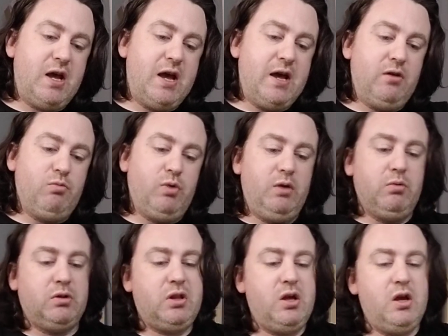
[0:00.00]
and we
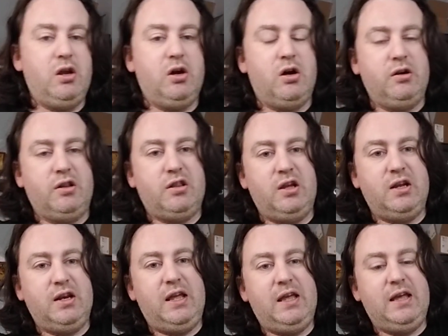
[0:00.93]
will turn it on so you can
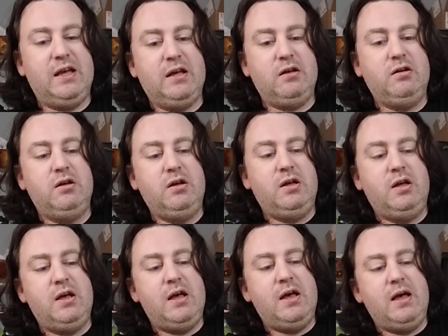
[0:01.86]
hear
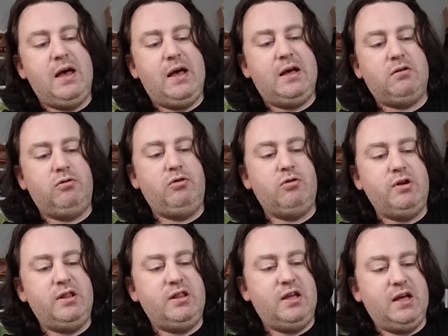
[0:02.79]
how
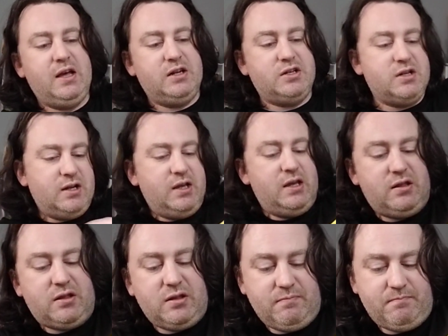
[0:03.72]
noisy it actually
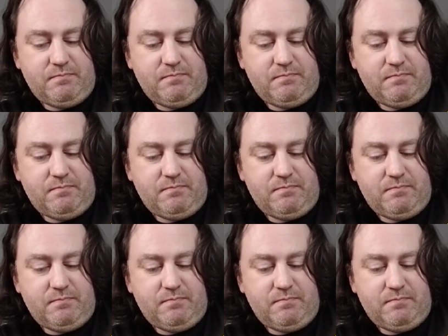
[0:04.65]
is.